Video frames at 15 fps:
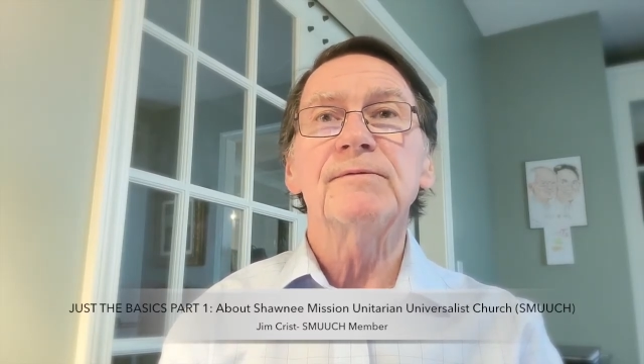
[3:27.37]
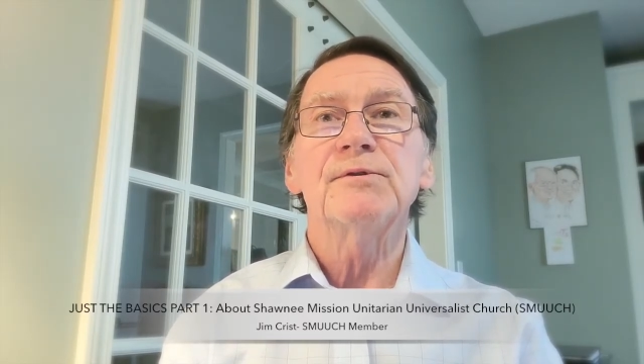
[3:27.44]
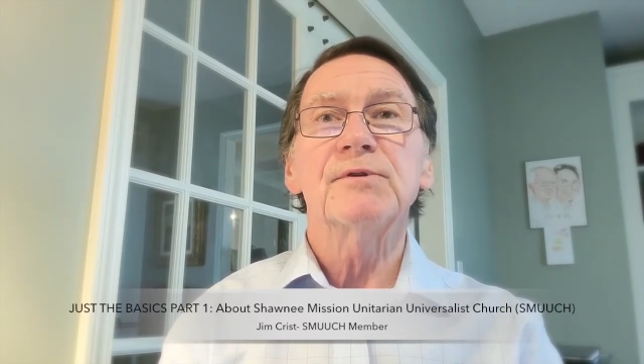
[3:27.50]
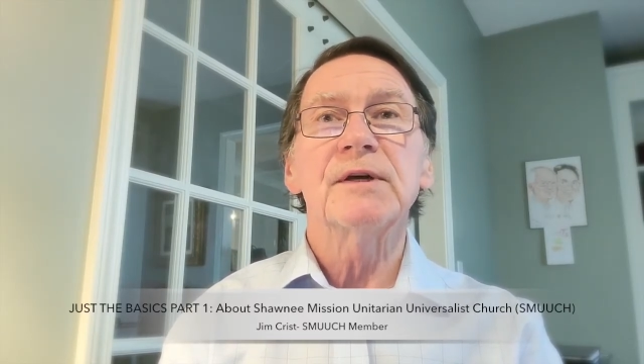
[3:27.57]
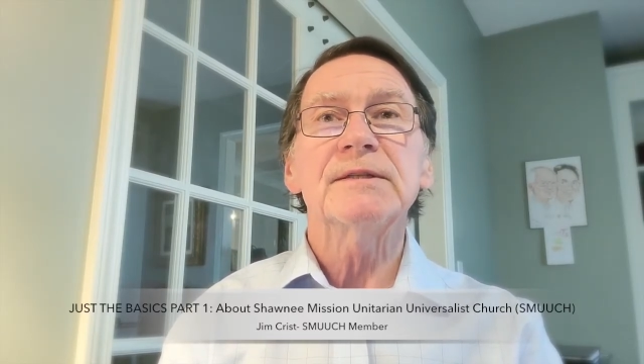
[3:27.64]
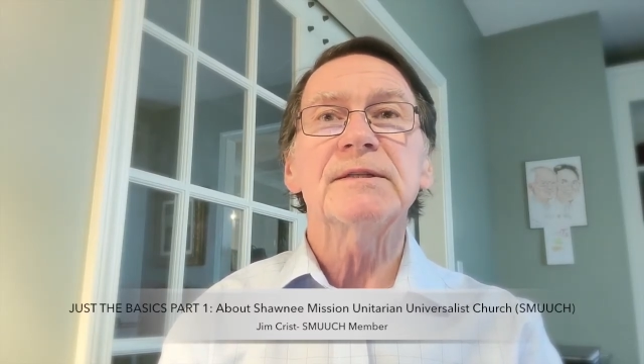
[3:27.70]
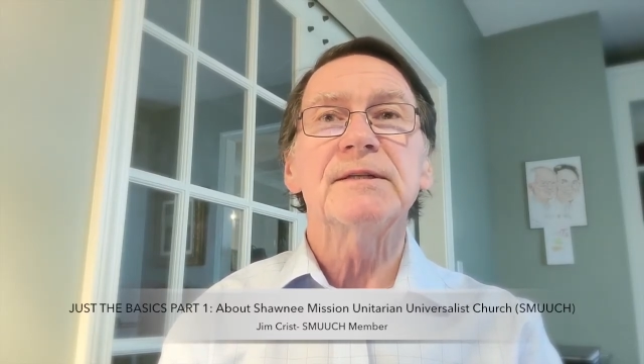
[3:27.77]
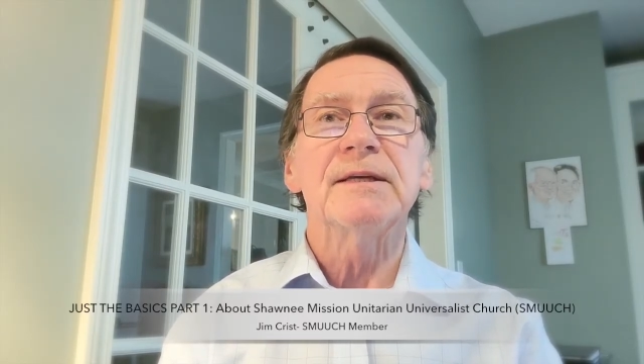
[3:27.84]
of
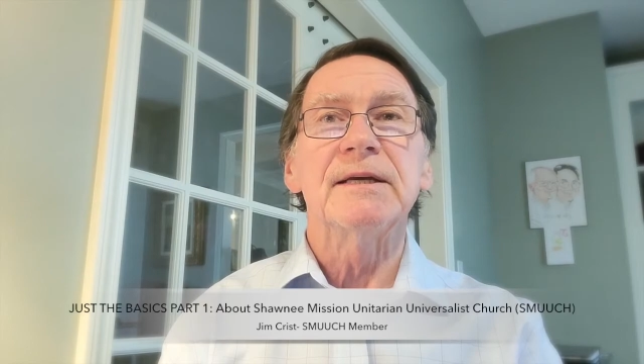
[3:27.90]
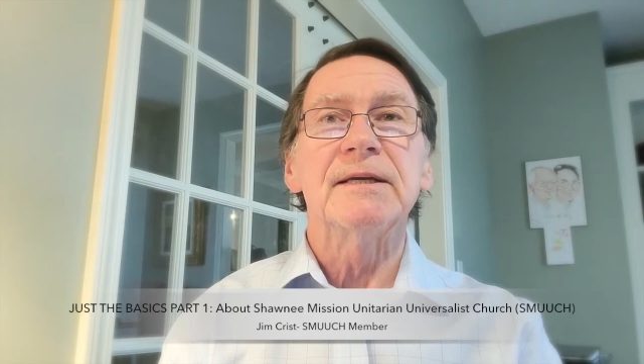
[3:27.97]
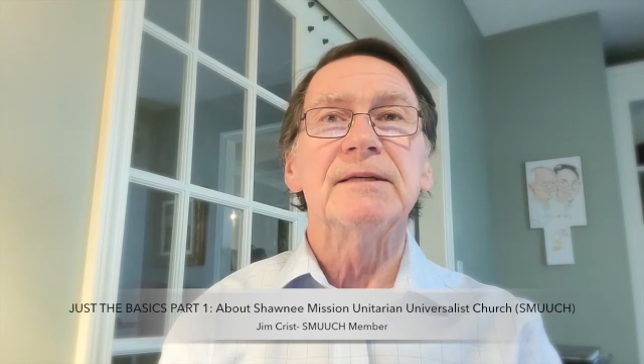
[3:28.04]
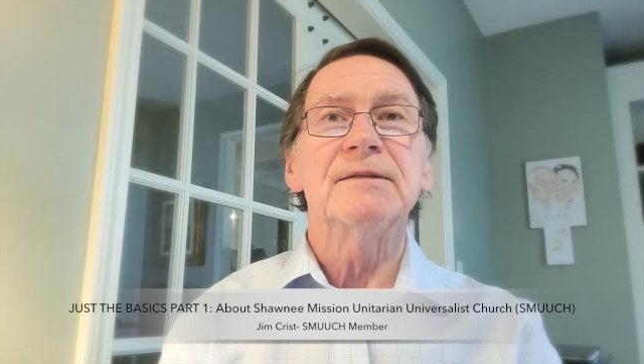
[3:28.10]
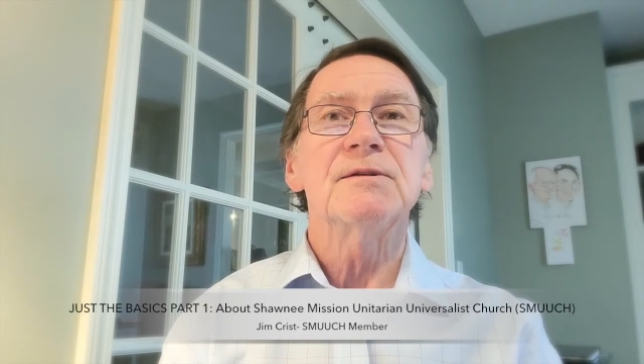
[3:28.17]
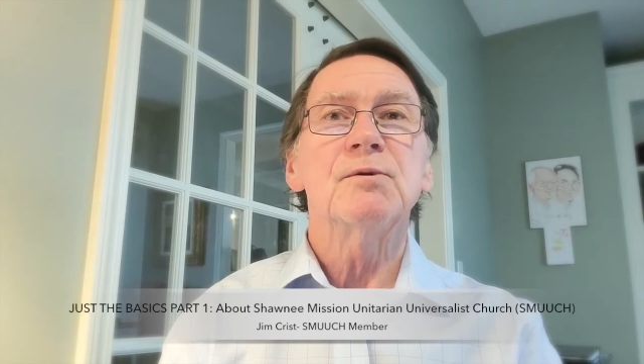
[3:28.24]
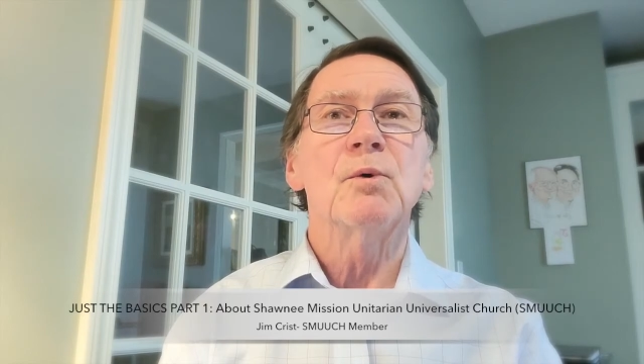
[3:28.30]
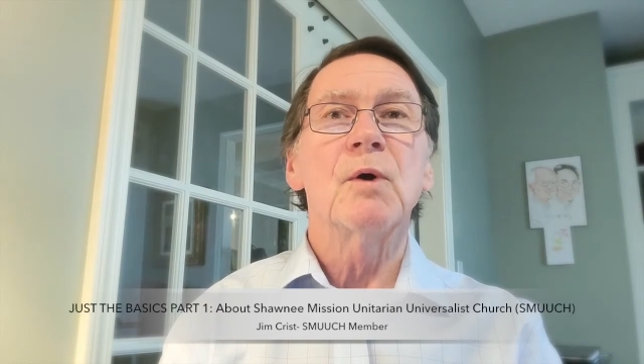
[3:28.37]

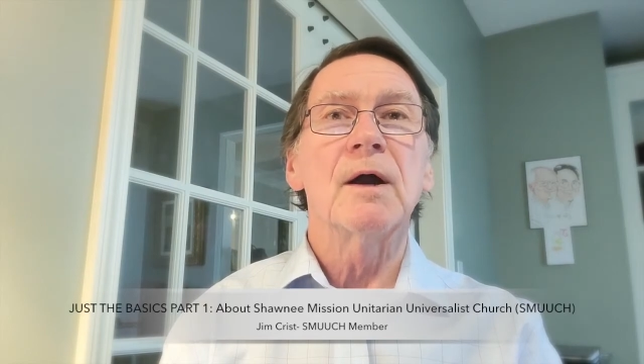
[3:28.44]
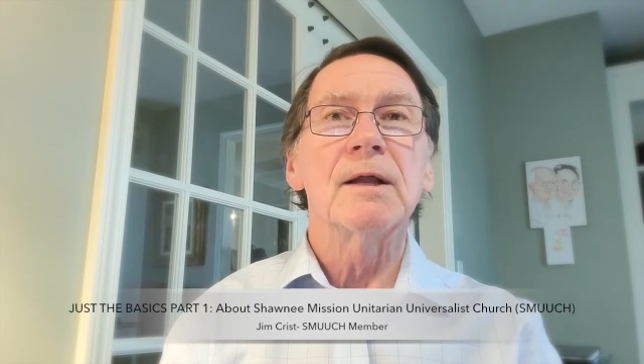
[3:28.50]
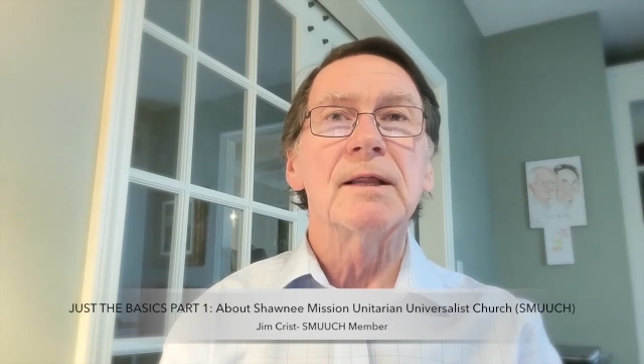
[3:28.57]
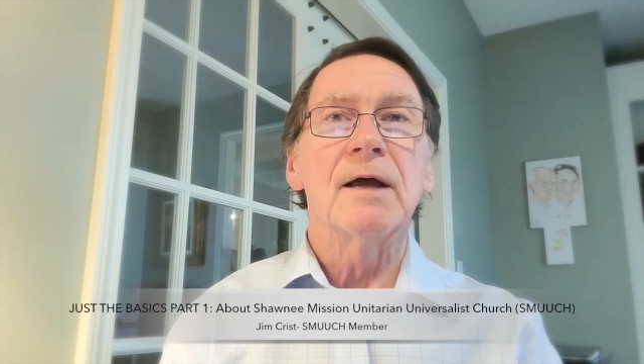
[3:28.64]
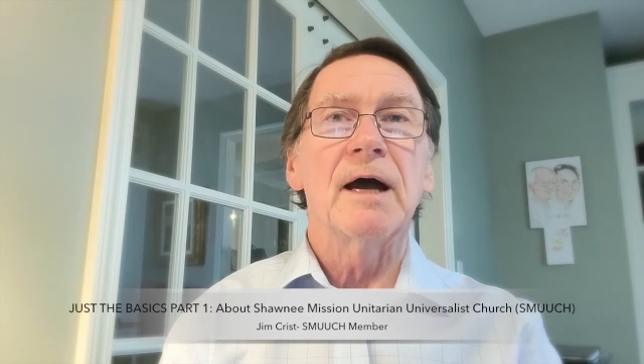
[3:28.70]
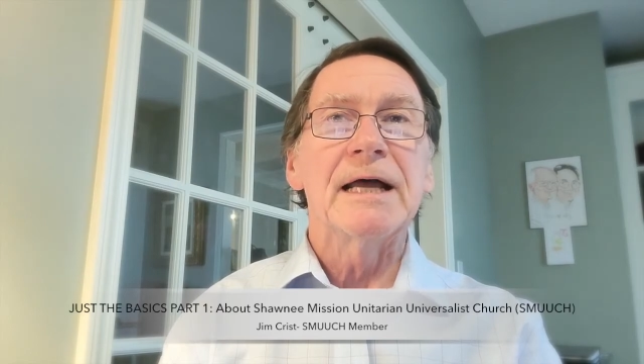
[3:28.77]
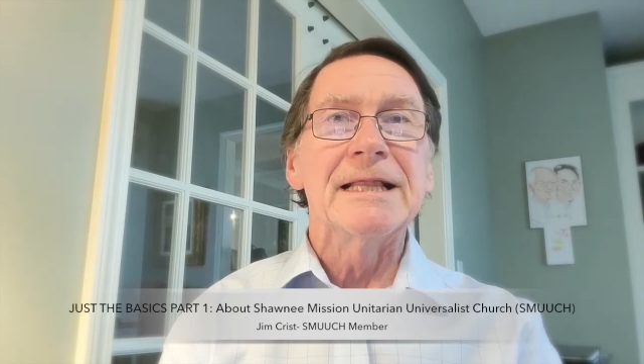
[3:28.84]
trustees who are